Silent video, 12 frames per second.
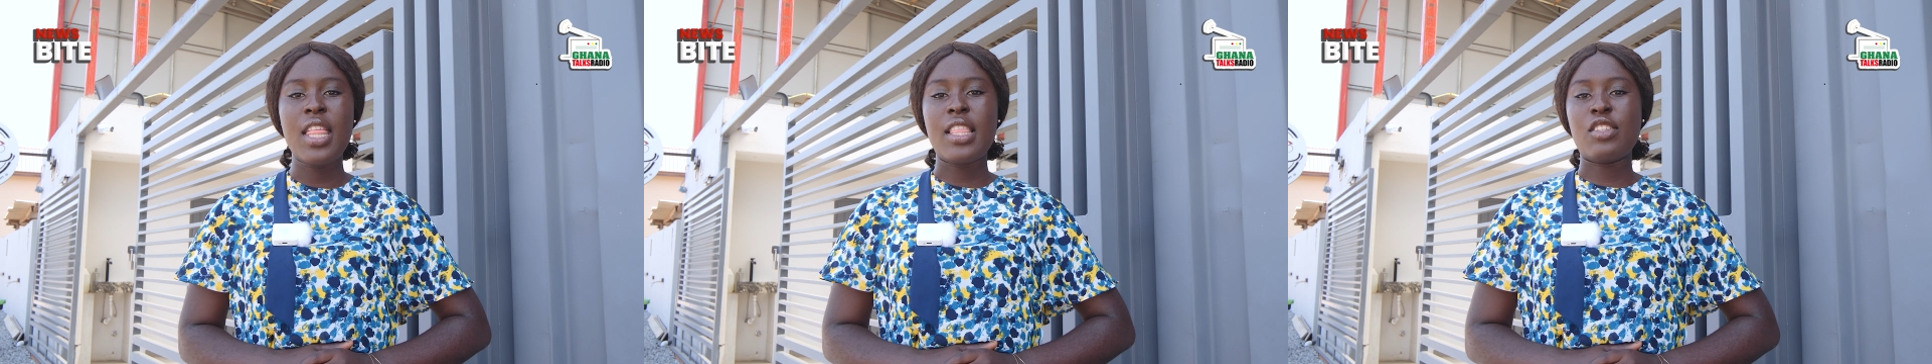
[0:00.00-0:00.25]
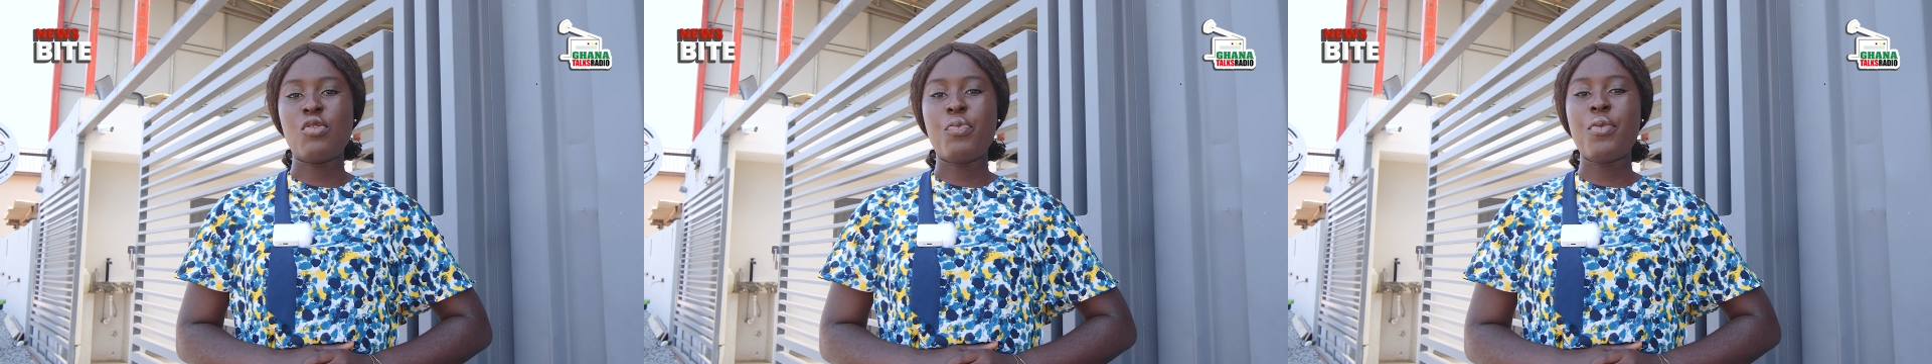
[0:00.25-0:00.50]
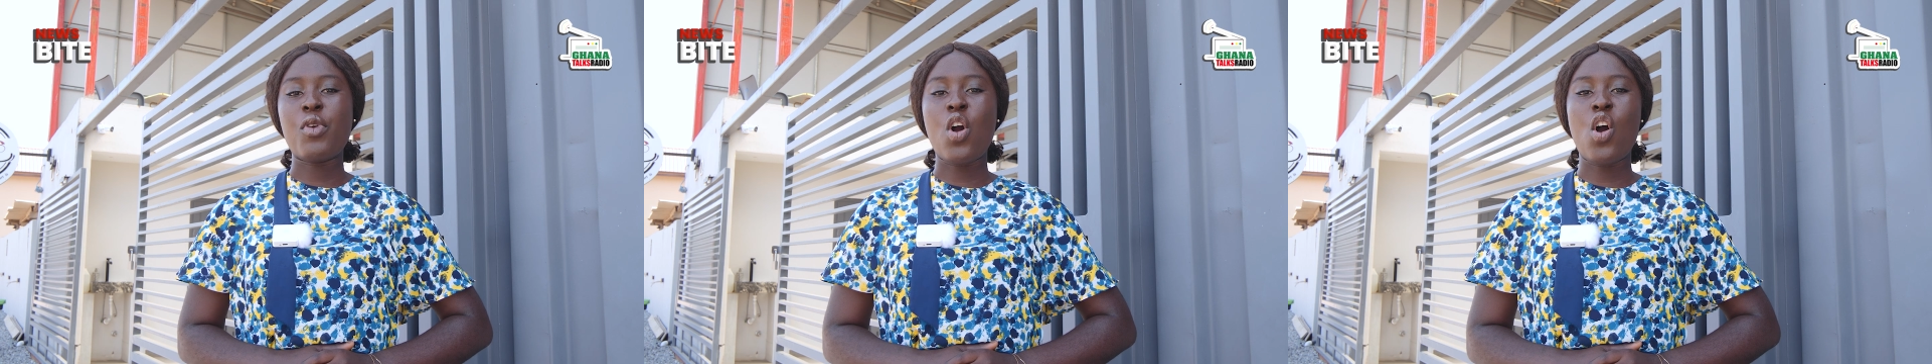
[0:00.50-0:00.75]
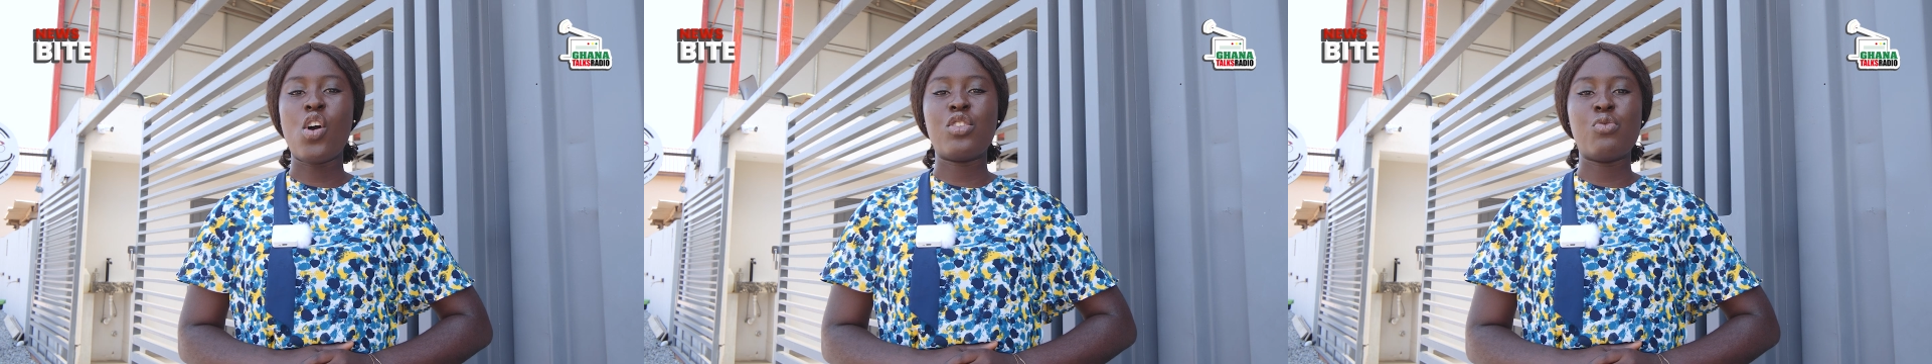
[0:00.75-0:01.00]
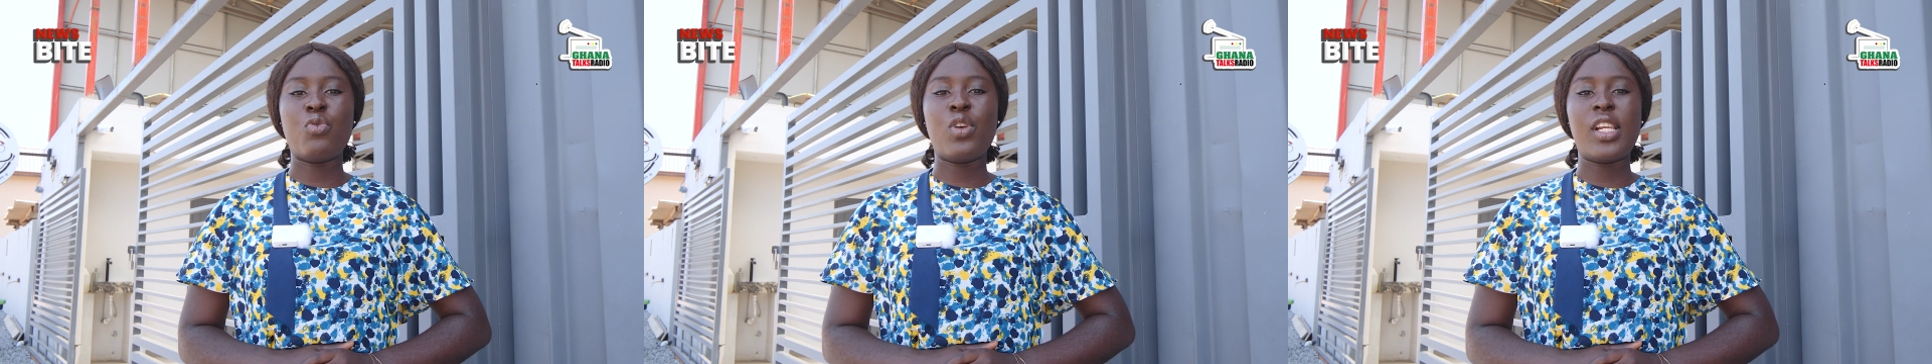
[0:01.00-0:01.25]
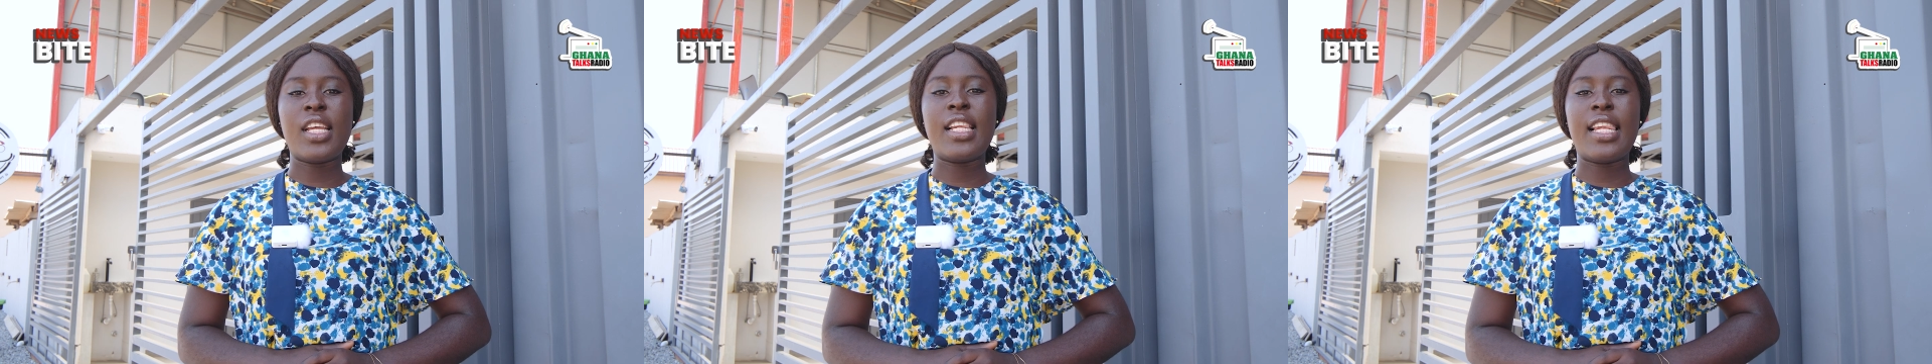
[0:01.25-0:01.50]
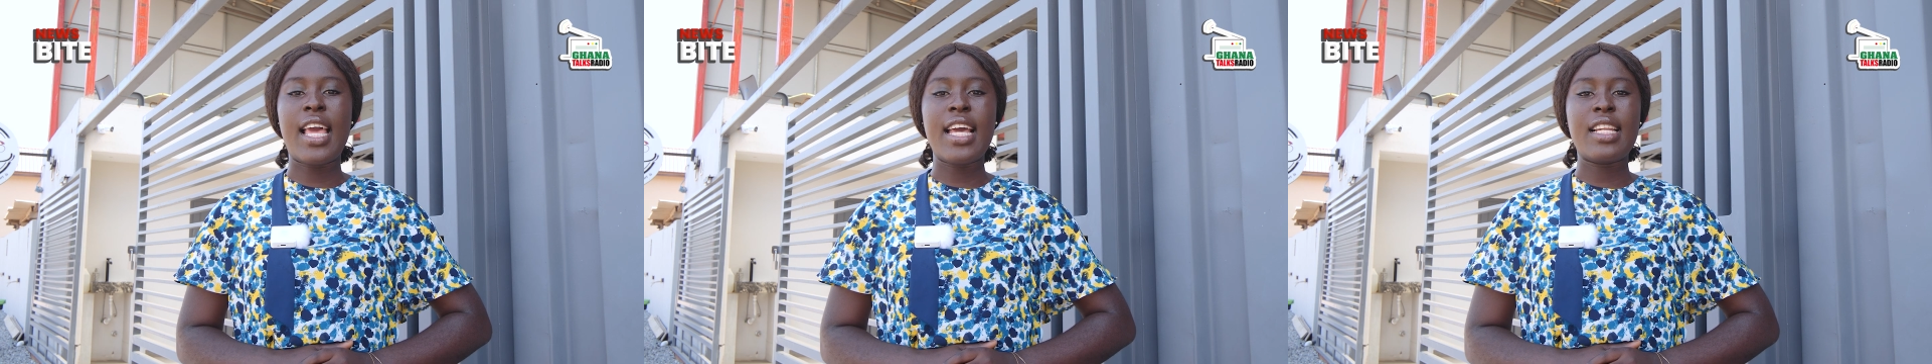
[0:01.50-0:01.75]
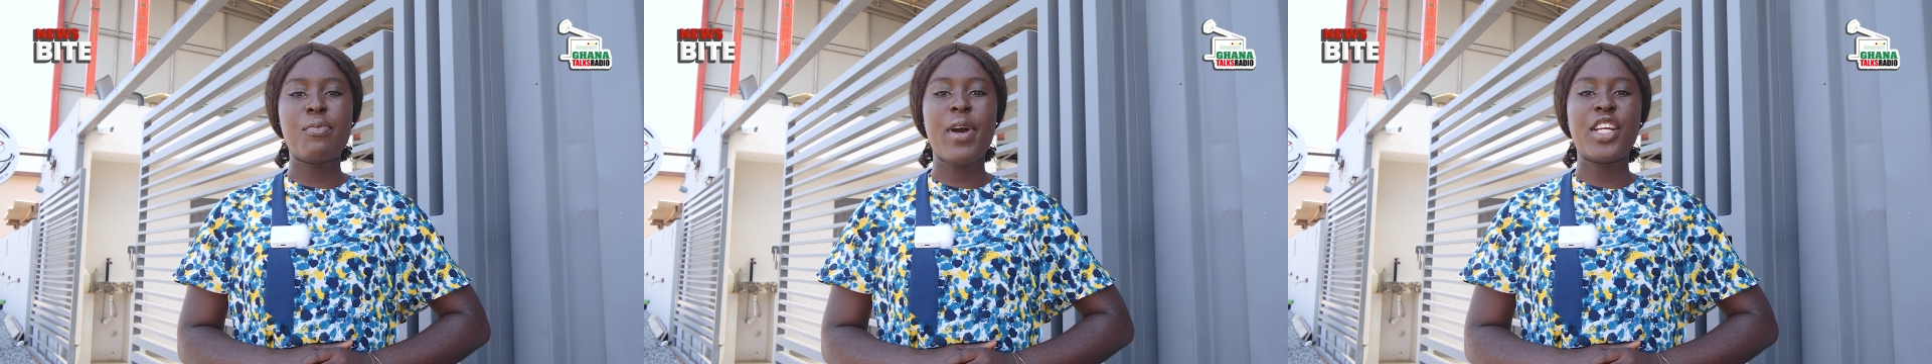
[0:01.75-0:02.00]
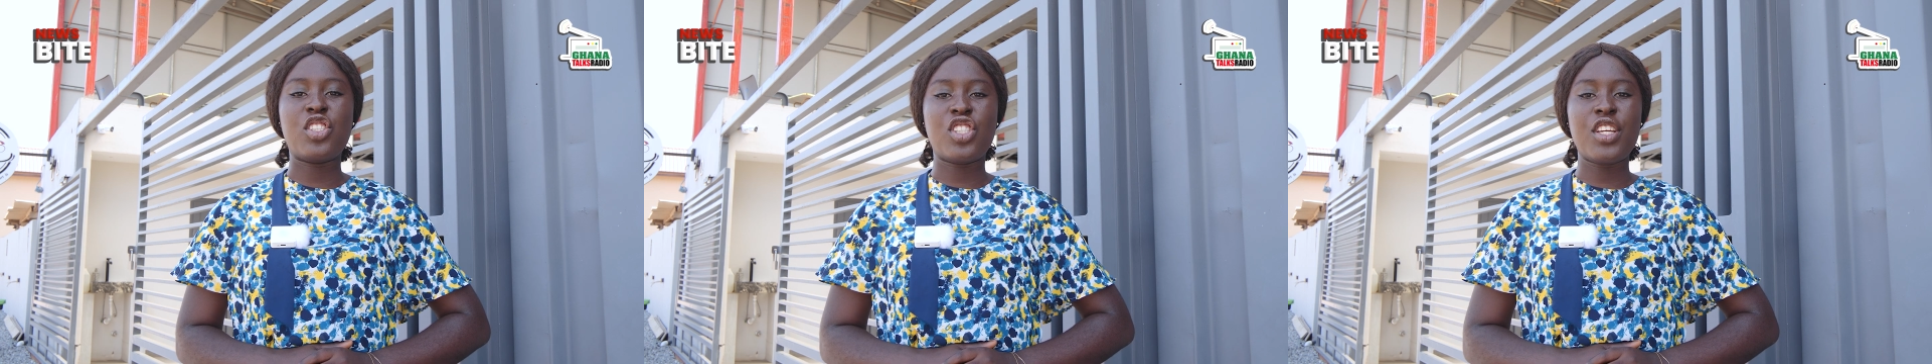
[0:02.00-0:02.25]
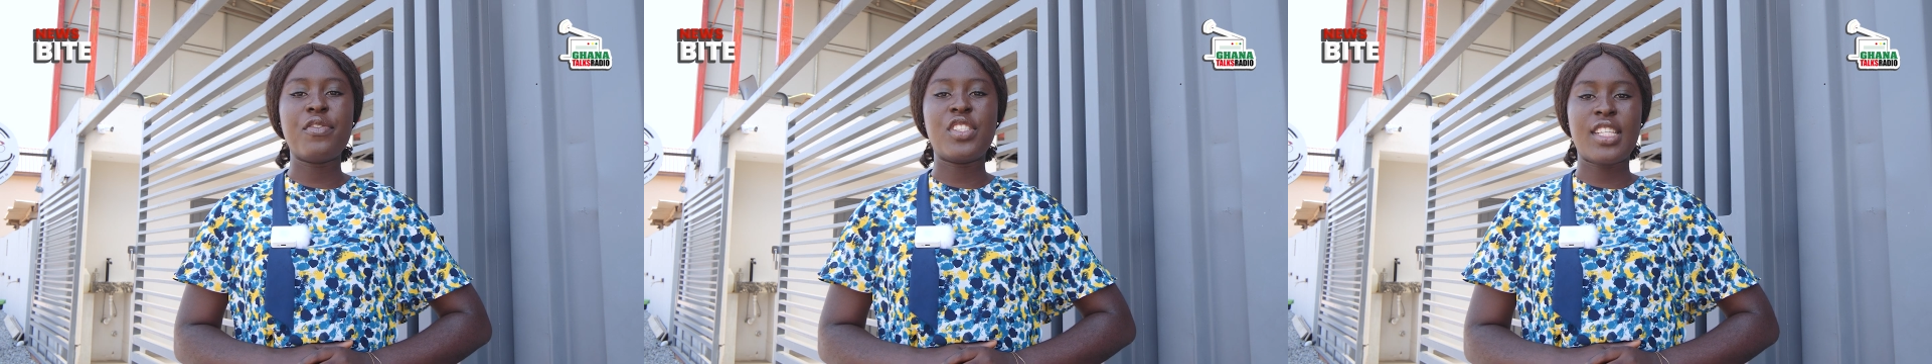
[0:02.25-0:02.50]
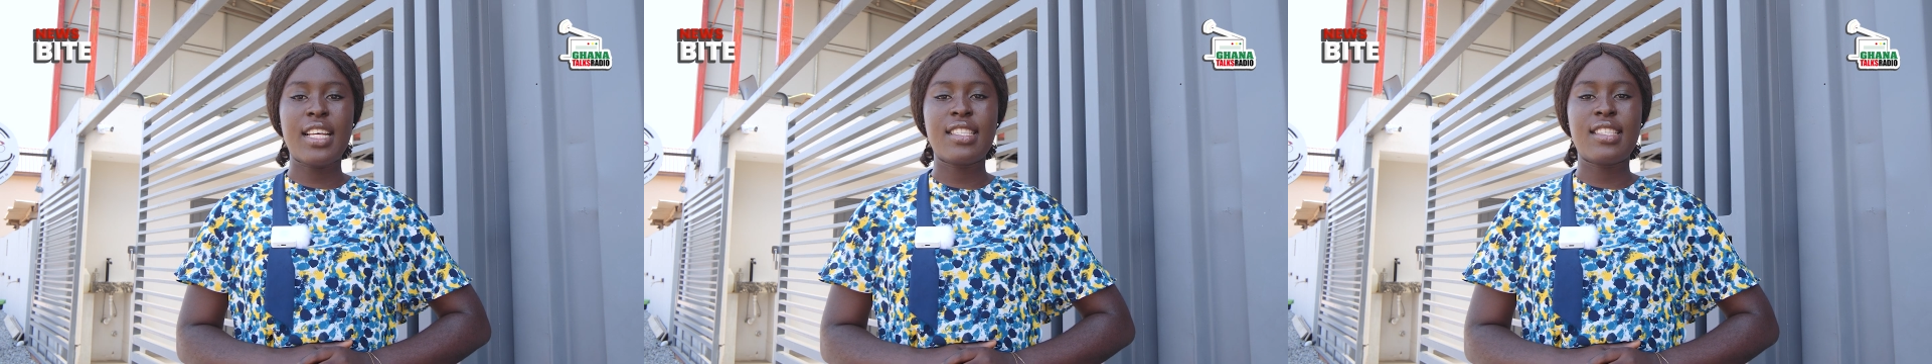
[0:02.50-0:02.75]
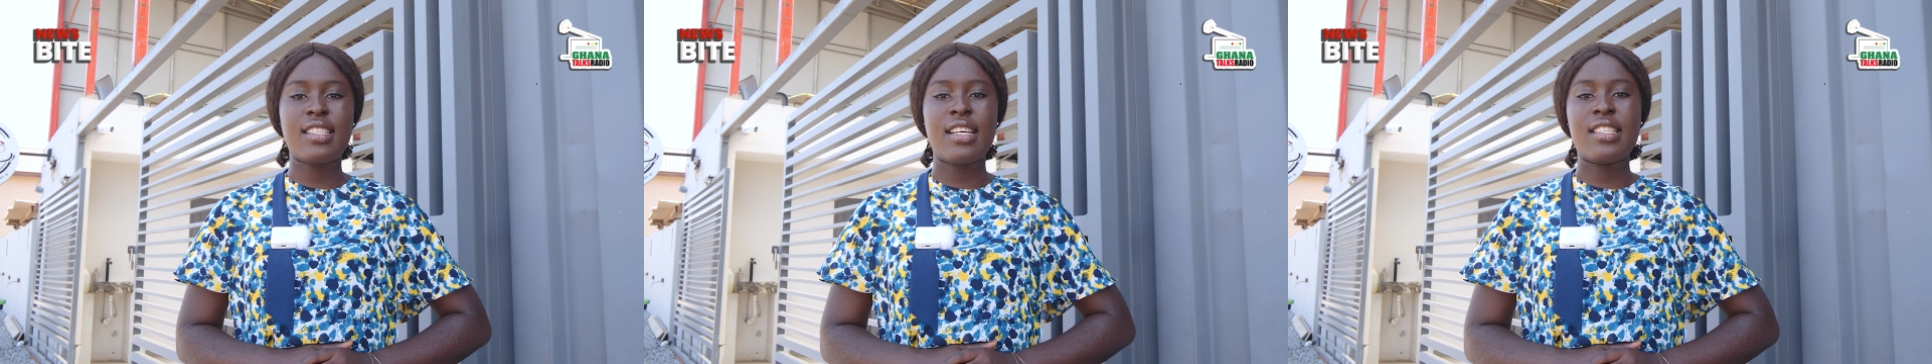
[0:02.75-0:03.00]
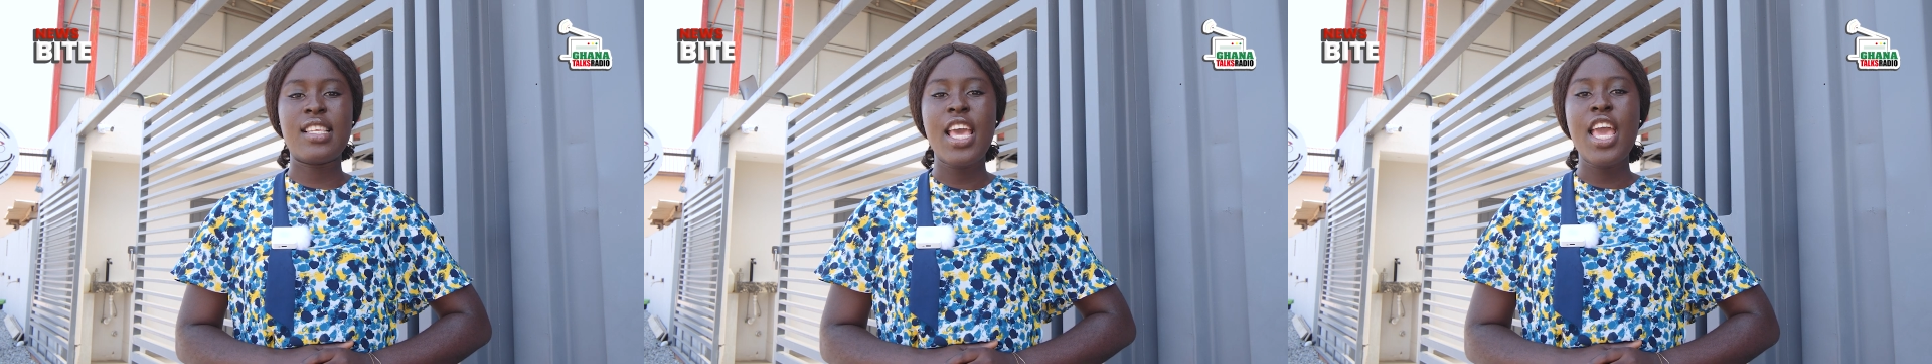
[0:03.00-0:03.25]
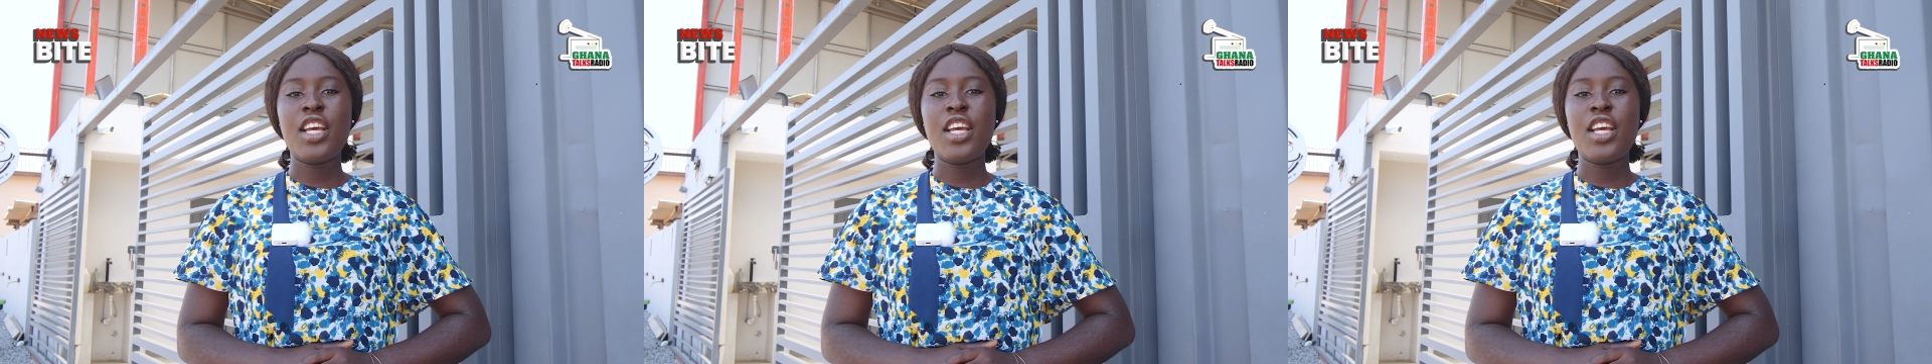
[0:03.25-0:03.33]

The Supreme Court ruling led by Chief Justice